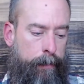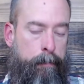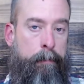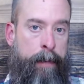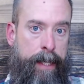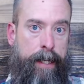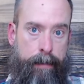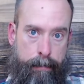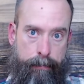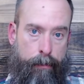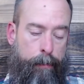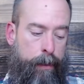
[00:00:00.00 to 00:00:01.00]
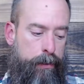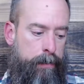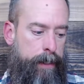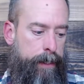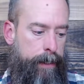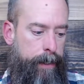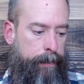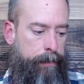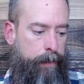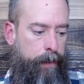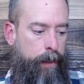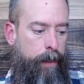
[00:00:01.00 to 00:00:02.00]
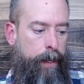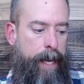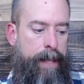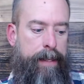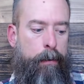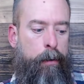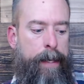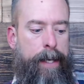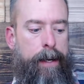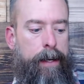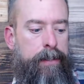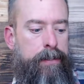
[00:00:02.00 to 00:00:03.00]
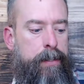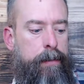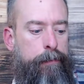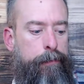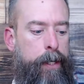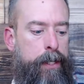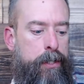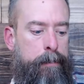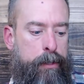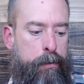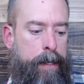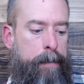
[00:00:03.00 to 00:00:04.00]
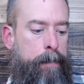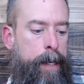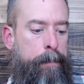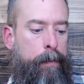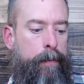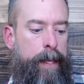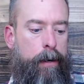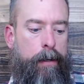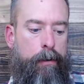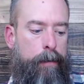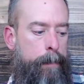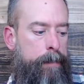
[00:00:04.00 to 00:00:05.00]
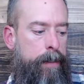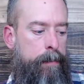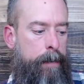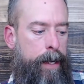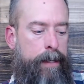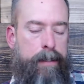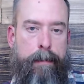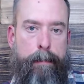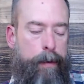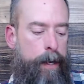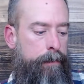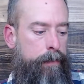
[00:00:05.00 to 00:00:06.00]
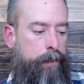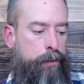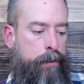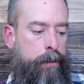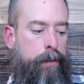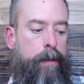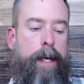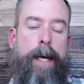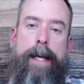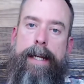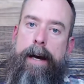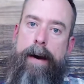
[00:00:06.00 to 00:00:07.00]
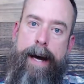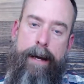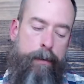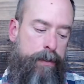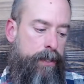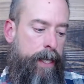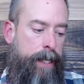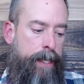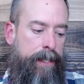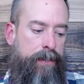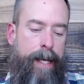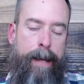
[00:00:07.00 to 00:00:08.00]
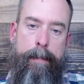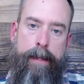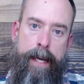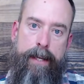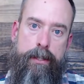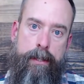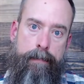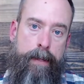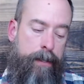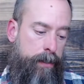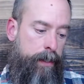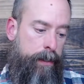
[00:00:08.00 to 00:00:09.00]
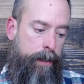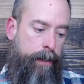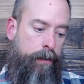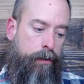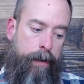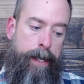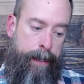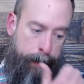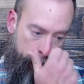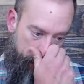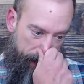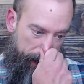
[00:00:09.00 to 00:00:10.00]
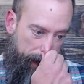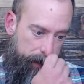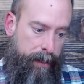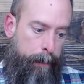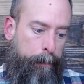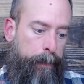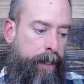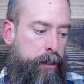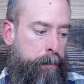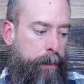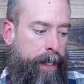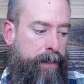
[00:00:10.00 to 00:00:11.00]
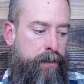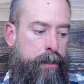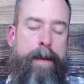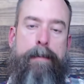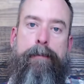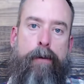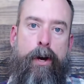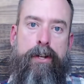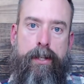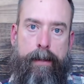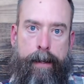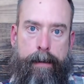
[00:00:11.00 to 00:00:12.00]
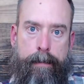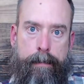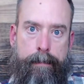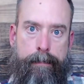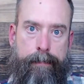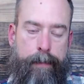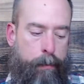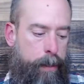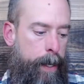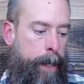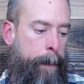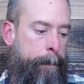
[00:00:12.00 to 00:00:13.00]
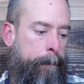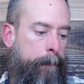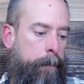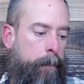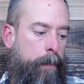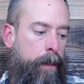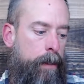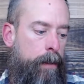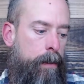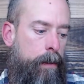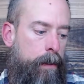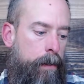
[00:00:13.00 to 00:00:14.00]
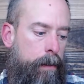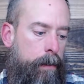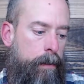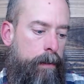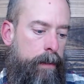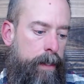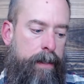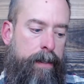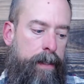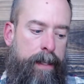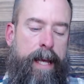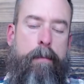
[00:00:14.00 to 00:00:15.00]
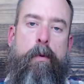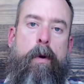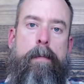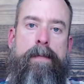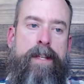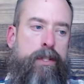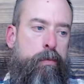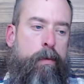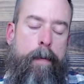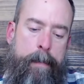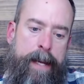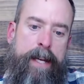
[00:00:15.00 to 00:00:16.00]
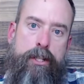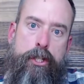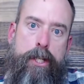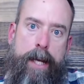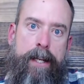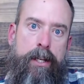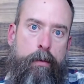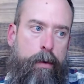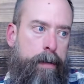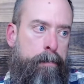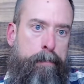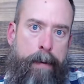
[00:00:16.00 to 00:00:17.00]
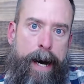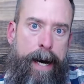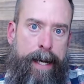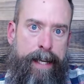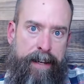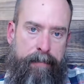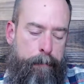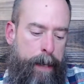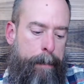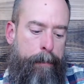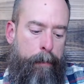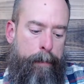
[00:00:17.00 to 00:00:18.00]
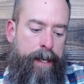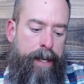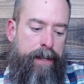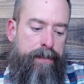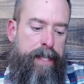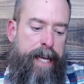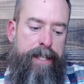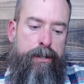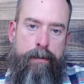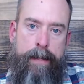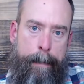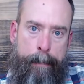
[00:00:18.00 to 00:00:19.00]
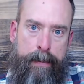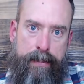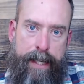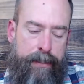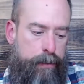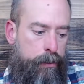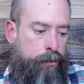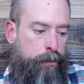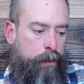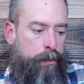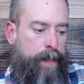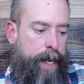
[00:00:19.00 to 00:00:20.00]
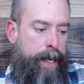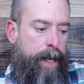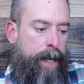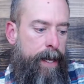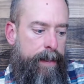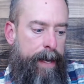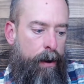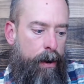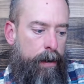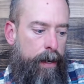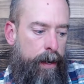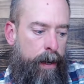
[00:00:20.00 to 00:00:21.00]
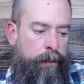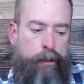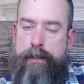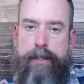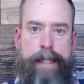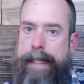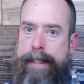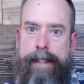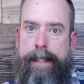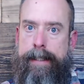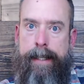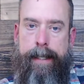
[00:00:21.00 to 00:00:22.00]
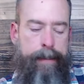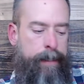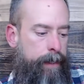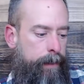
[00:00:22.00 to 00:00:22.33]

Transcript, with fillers: Me, for most of my life. And there will be constant friction between people that are corrupted in mind and deprived of the truth. Now, I would say an examination of this in Greek simply explains to be fraudulent, okay? This won't be a genuine body of people because they do not possess the truth. They are understanding nothing.